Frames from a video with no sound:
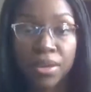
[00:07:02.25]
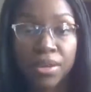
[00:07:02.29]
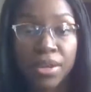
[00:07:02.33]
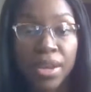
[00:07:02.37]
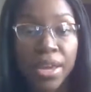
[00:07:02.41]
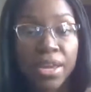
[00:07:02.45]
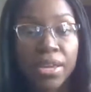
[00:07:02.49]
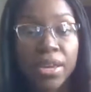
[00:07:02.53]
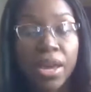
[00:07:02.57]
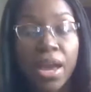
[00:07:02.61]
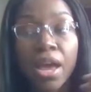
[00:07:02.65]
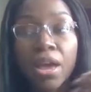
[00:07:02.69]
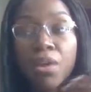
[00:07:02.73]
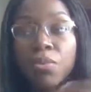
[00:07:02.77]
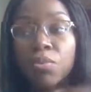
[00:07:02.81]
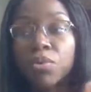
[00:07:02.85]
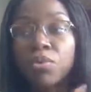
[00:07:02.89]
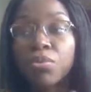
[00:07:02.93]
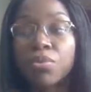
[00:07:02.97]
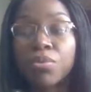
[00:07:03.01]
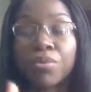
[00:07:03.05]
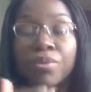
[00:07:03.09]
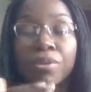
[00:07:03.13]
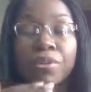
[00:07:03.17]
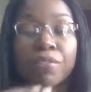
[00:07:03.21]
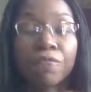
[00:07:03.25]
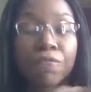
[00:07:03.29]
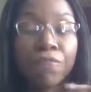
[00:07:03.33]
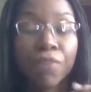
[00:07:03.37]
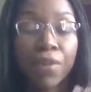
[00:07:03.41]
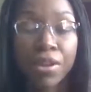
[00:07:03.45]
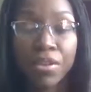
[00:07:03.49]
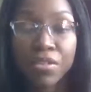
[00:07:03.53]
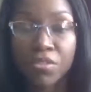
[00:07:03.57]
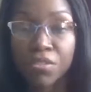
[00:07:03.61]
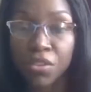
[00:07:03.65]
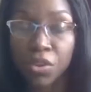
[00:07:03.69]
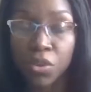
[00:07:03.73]
Like I would
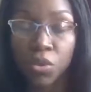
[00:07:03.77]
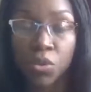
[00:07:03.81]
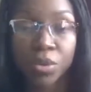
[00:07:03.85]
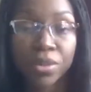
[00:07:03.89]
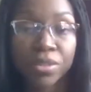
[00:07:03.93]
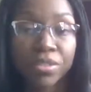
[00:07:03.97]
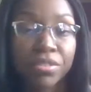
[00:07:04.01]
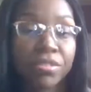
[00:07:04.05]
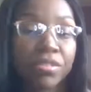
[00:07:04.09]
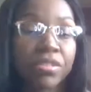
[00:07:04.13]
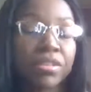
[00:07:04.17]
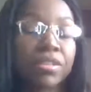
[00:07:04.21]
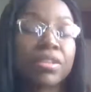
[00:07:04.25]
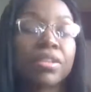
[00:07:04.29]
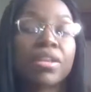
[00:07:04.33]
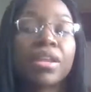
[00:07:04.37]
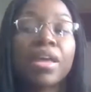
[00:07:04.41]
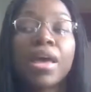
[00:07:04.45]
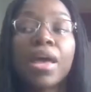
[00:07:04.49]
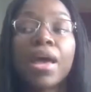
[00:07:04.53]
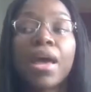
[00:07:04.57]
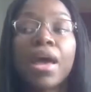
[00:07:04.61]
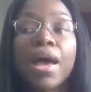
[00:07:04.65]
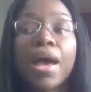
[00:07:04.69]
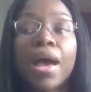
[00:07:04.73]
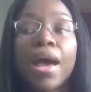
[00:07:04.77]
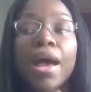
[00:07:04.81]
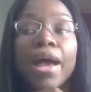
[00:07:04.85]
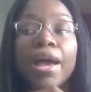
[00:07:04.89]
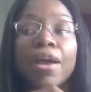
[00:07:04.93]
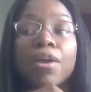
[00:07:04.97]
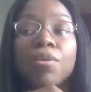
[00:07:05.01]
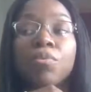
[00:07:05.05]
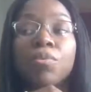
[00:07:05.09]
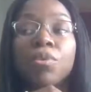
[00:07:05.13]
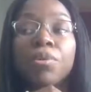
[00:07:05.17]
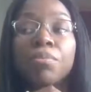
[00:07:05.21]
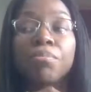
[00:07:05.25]
rephrase the question,
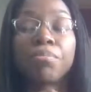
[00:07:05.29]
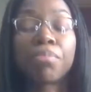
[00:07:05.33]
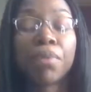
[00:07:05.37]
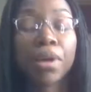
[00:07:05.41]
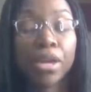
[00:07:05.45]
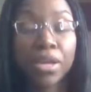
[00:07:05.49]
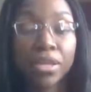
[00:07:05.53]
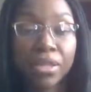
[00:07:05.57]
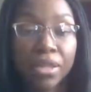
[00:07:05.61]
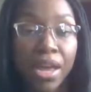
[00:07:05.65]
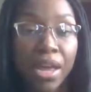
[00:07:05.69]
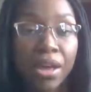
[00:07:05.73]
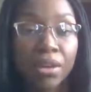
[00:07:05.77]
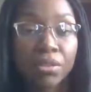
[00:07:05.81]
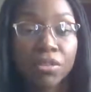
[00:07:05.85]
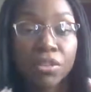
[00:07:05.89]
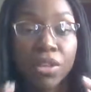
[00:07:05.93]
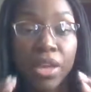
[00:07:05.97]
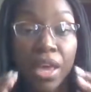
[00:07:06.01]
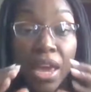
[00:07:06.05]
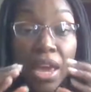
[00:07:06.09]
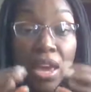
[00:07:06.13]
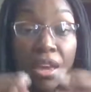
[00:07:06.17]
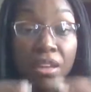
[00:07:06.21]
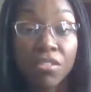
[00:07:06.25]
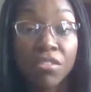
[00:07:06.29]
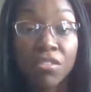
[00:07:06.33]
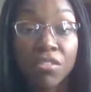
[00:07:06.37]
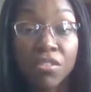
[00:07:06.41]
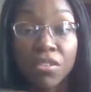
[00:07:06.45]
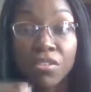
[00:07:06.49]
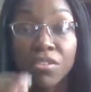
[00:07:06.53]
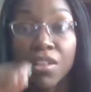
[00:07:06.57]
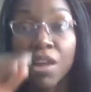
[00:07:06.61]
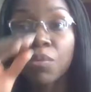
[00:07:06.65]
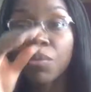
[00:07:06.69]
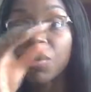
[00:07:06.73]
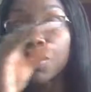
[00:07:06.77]
I would break down the
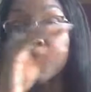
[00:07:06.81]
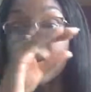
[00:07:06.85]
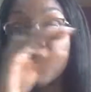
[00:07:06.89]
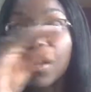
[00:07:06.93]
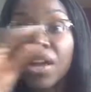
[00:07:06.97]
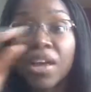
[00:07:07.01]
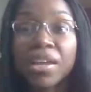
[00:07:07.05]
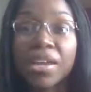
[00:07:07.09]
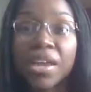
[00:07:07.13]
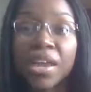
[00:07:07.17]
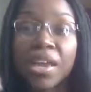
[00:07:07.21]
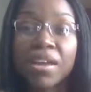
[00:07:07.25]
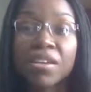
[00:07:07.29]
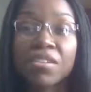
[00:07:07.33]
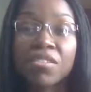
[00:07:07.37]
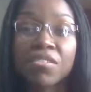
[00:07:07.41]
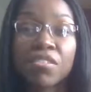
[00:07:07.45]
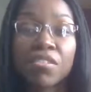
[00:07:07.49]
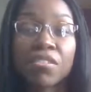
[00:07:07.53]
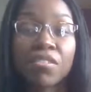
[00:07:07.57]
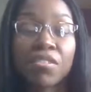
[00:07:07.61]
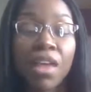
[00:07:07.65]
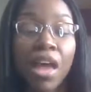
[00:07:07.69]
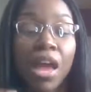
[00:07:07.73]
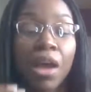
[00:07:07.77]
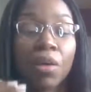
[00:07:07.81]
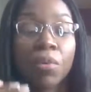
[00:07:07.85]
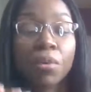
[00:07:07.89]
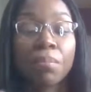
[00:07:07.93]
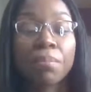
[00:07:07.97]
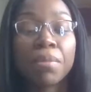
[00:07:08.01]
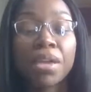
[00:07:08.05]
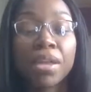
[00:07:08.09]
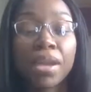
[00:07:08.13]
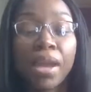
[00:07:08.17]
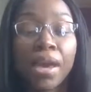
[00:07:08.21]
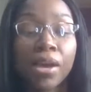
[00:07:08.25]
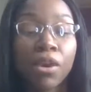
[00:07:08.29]
answers, I would look at the answers, I would
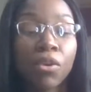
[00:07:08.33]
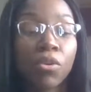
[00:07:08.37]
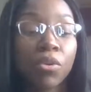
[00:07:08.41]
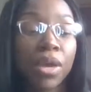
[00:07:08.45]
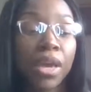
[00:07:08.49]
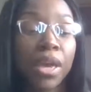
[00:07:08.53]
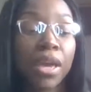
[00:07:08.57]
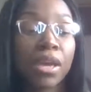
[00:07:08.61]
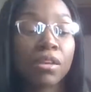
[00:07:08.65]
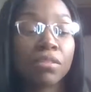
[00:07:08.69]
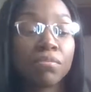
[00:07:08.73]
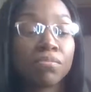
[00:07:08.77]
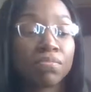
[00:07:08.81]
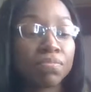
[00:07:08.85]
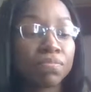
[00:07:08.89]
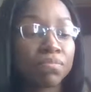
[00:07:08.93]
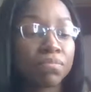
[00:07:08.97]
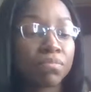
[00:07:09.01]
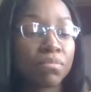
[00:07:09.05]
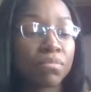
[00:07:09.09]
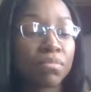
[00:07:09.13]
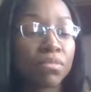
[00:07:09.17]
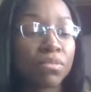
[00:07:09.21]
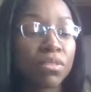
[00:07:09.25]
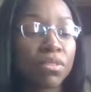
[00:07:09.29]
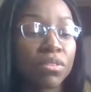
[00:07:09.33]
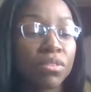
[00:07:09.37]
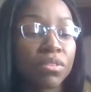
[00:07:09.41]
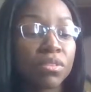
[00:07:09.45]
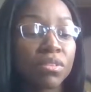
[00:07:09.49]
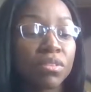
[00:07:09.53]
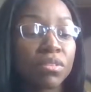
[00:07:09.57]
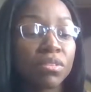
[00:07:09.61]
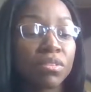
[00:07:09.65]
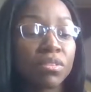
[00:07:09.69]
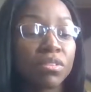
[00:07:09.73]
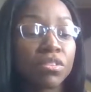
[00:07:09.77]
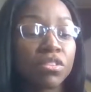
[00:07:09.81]
be like, okay,
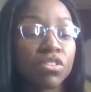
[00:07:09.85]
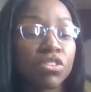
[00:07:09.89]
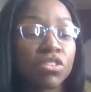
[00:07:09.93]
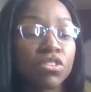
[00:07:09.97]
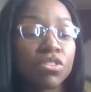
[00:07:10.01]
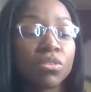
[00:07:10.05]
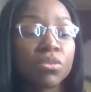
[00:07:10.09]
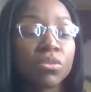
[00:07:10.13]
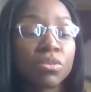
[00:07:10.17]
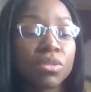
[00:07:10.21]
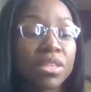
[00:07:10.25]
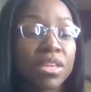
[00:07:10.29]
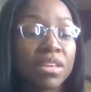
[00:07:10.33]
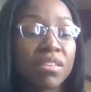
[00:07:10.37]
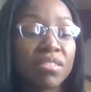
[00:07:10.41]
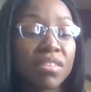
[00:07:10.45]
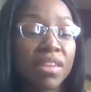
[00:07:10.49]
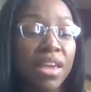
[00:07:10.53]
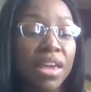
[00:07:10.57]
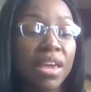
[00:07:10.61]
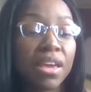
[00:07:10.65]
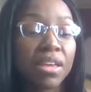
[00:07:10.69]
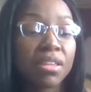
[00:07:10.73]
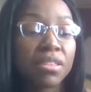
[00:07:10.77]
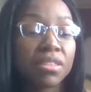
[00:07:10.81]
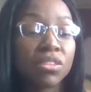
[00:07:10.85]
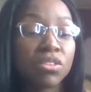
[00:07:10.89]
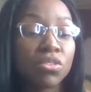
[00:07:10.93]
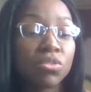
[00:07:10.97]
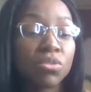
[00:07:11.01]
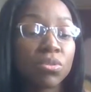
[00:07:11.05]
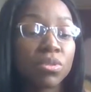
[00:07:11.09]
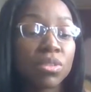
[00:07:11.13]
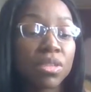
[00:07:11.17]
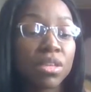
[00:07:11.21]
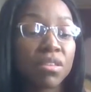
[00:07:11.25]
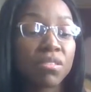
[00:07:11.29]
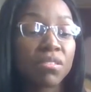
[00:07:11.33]
do this,
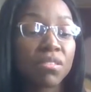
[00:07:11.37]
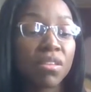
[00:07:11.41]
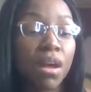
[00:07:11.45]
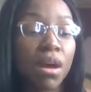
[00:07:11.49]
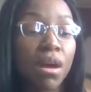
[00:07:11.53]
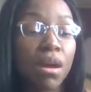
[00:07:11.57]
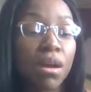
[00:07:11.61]
do this,